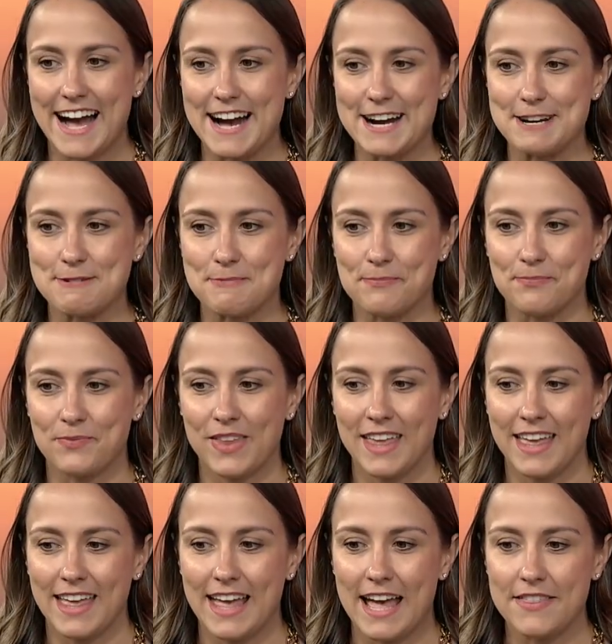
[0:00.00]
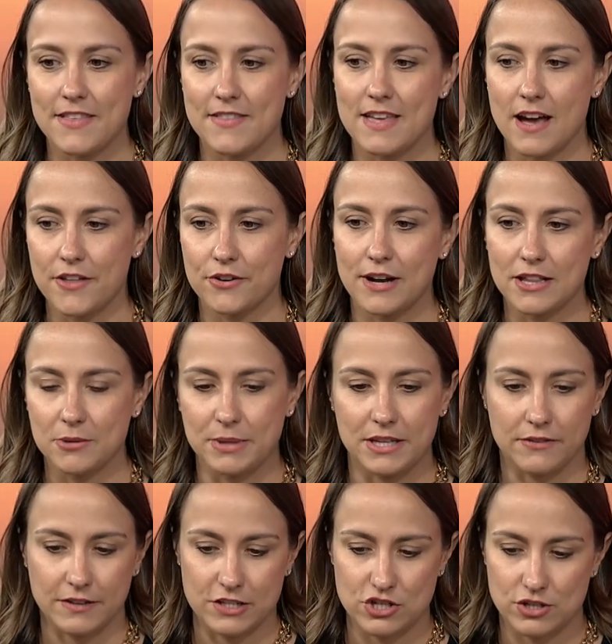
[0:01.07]
um, and then the other element,
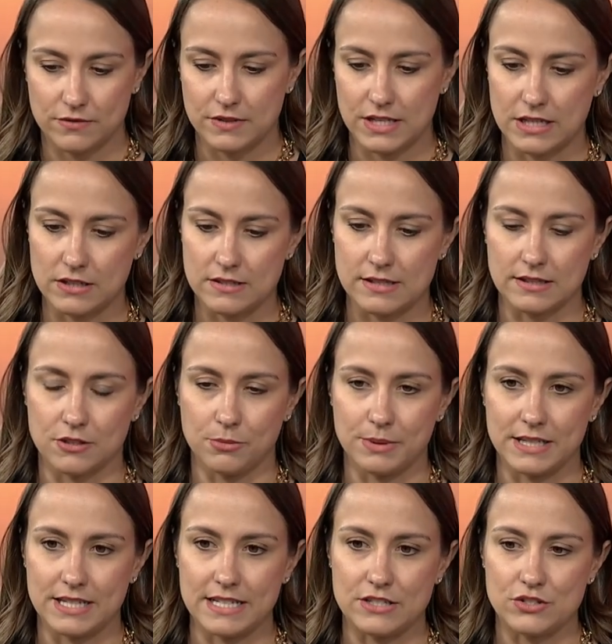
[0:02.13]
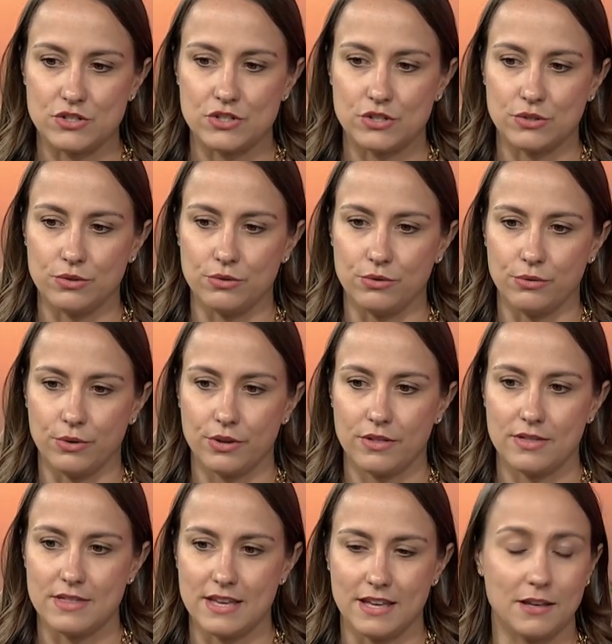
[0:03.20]
if I shift gears a little bit into
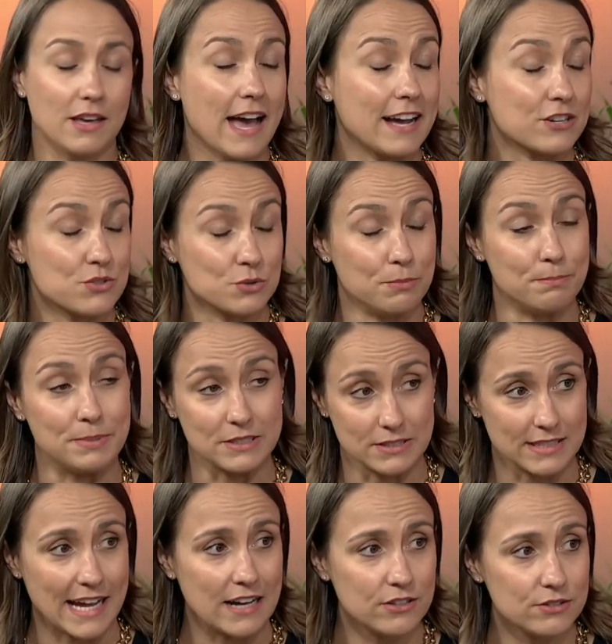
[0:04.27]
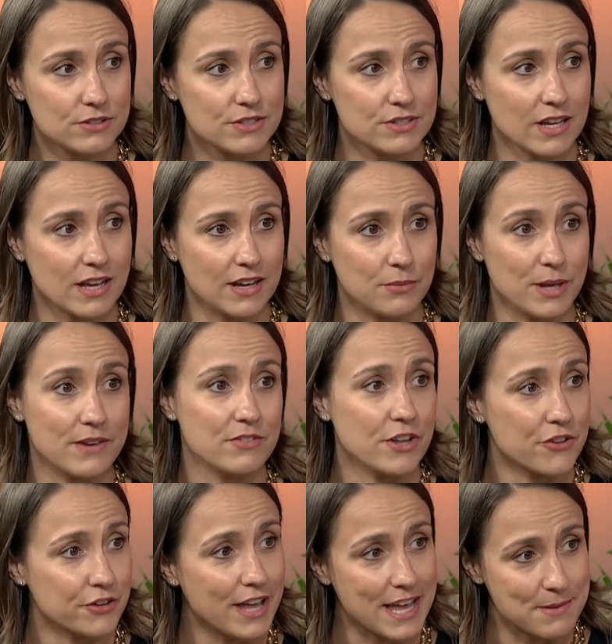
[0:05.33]
the actual build out, uh, we have
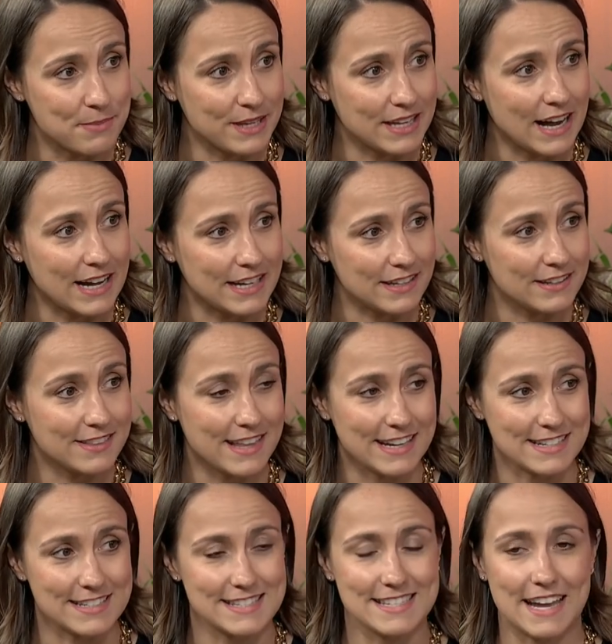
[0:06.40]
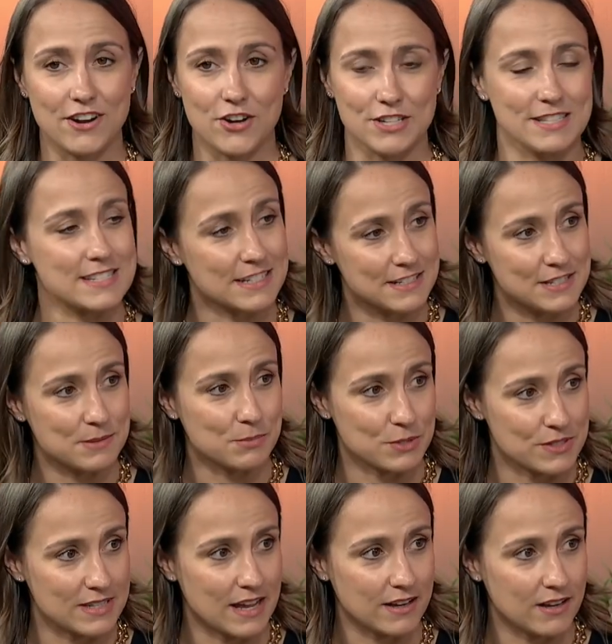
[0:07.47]
another KPI that is set on
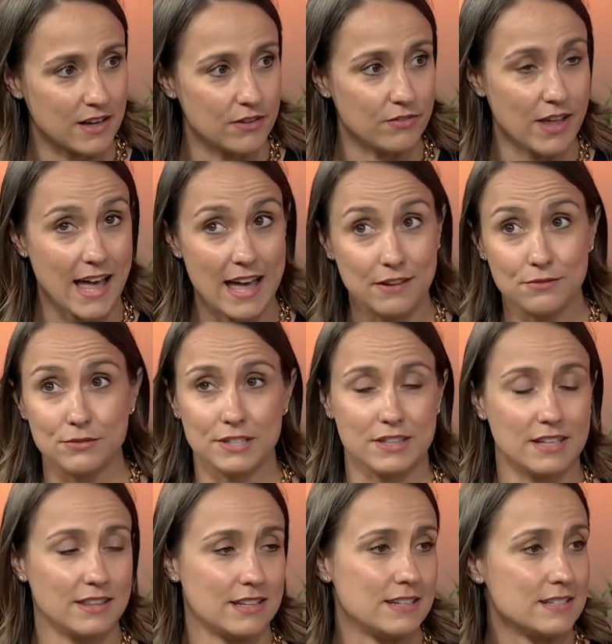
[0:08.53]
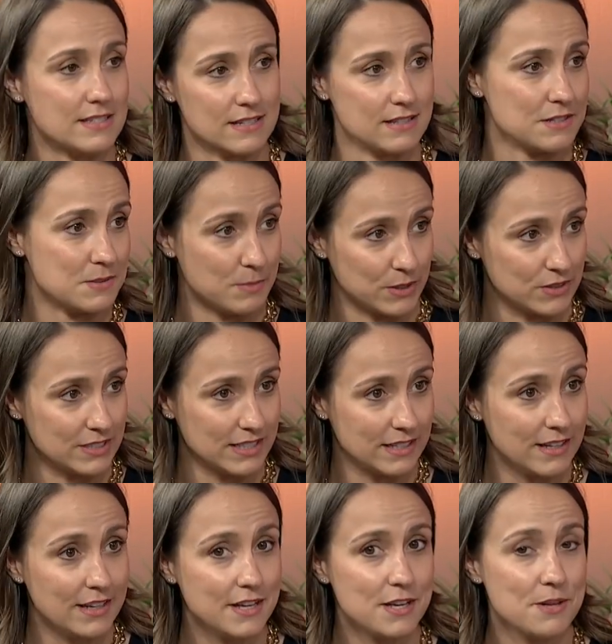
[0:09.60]
60% of everything that is in this
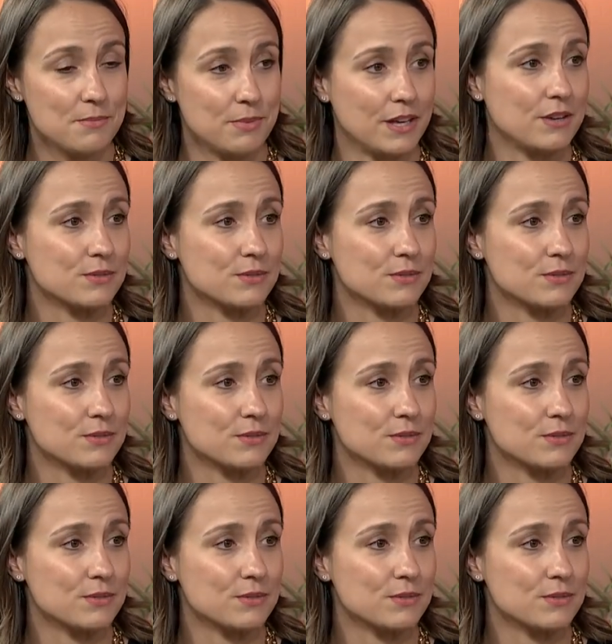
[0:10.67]
building being